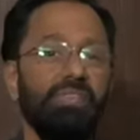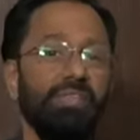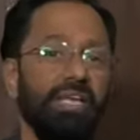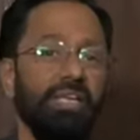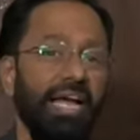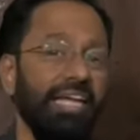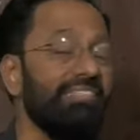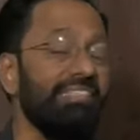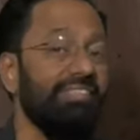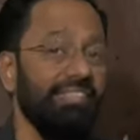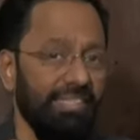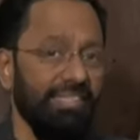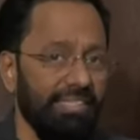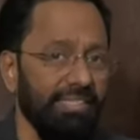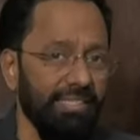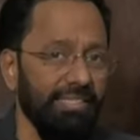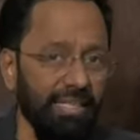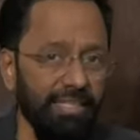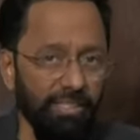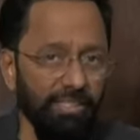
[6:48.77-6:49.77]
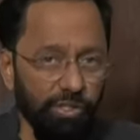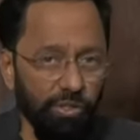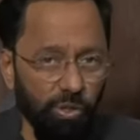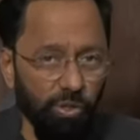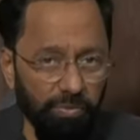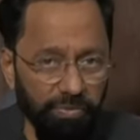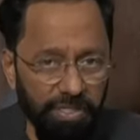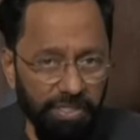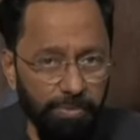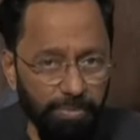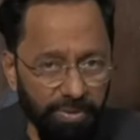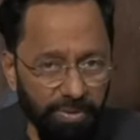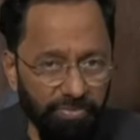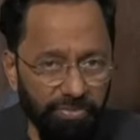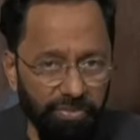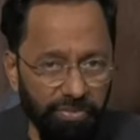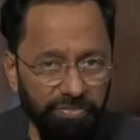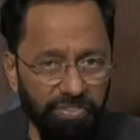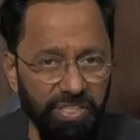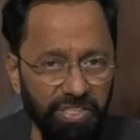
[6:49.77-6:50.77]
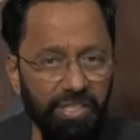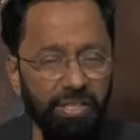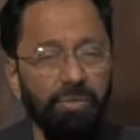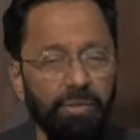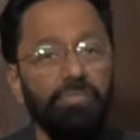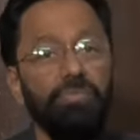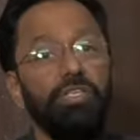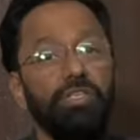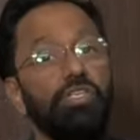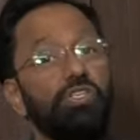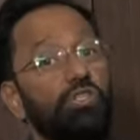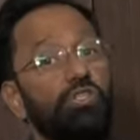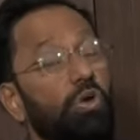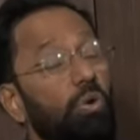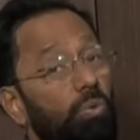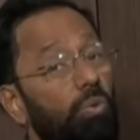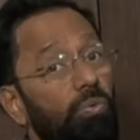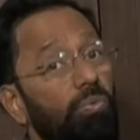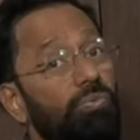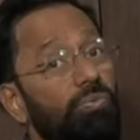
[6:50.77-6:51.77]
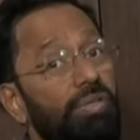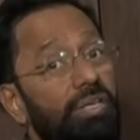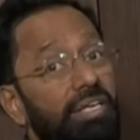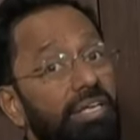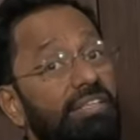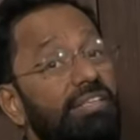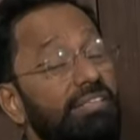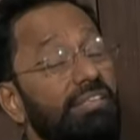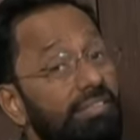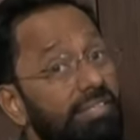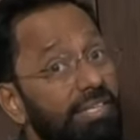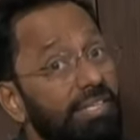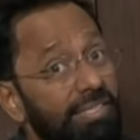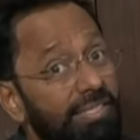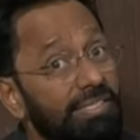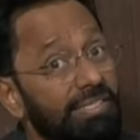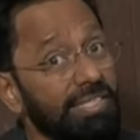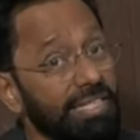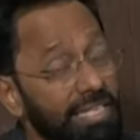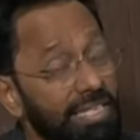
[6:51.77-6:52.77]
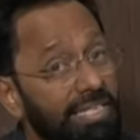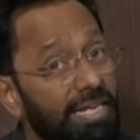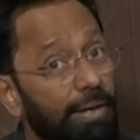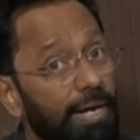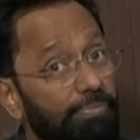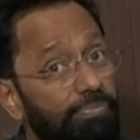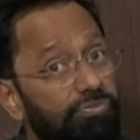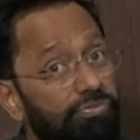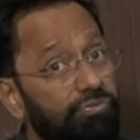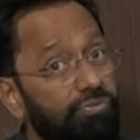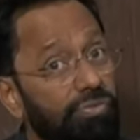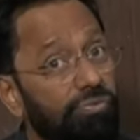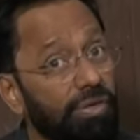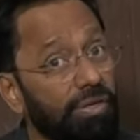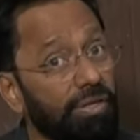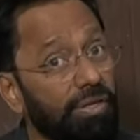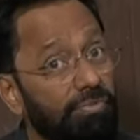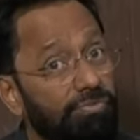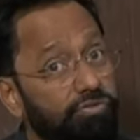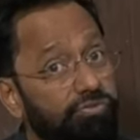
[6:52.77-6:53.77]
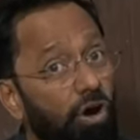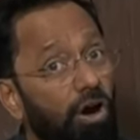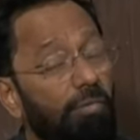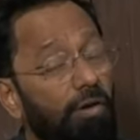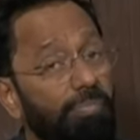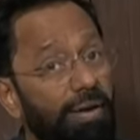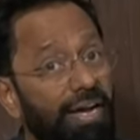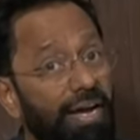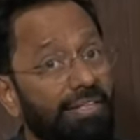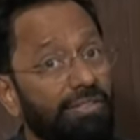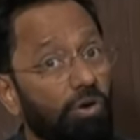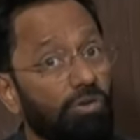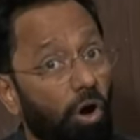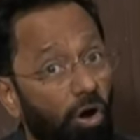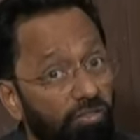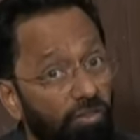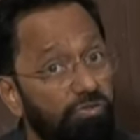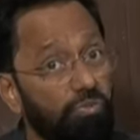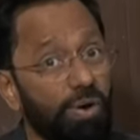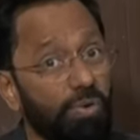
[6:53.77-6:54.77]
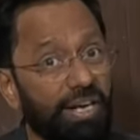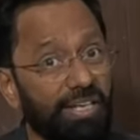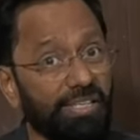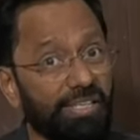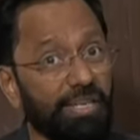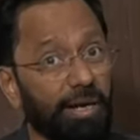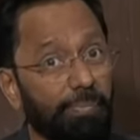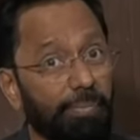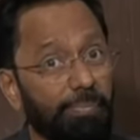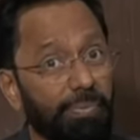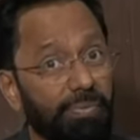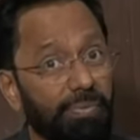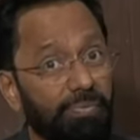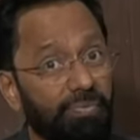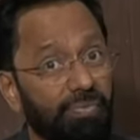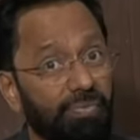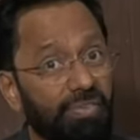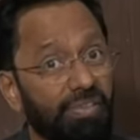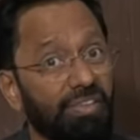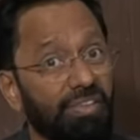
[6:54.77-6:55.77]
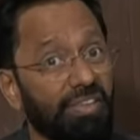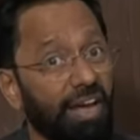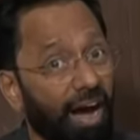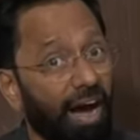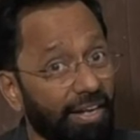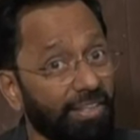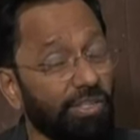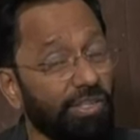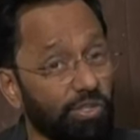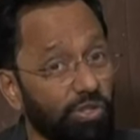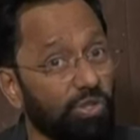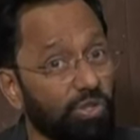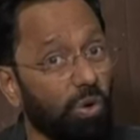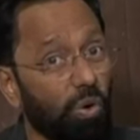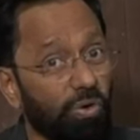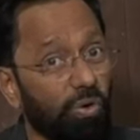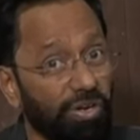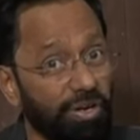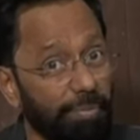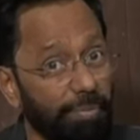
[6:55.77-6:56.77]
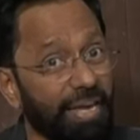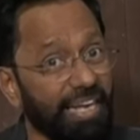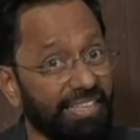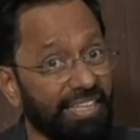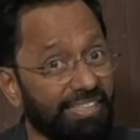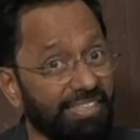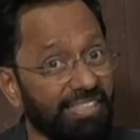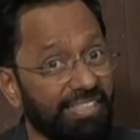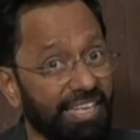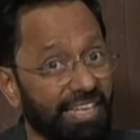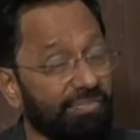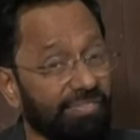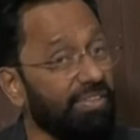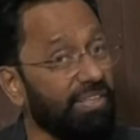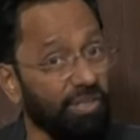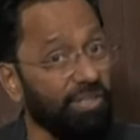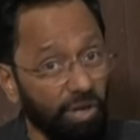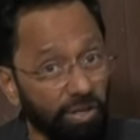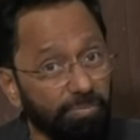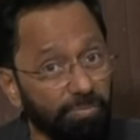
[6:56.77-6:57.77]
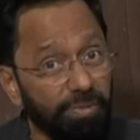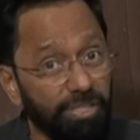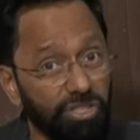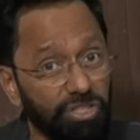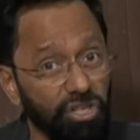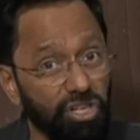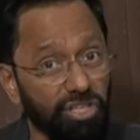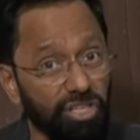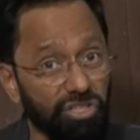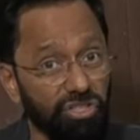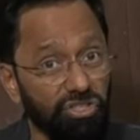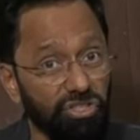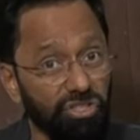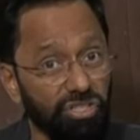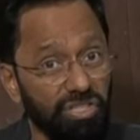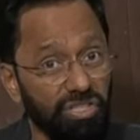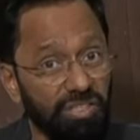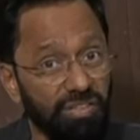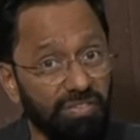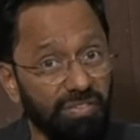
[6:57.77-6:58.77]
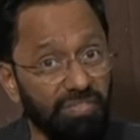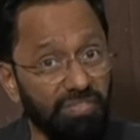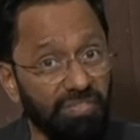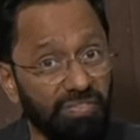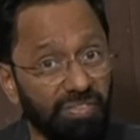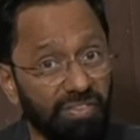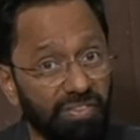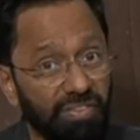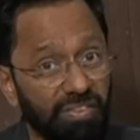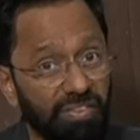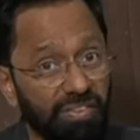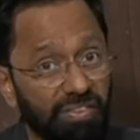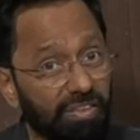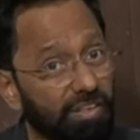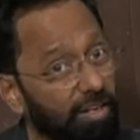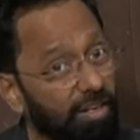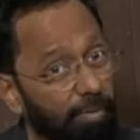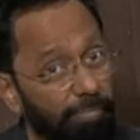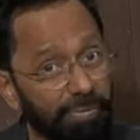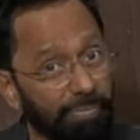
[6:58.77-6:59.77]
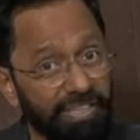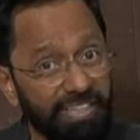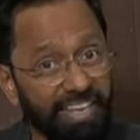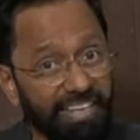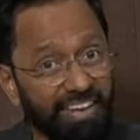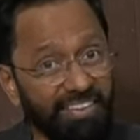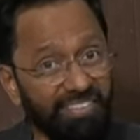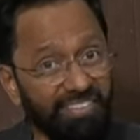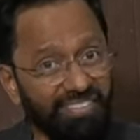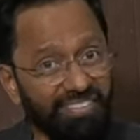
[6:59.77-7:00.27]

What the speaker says: And since then, it's always been 50 years. So, in the 60 cup format of World Cup, the highest score remains and will not be changed. Kapil Dev,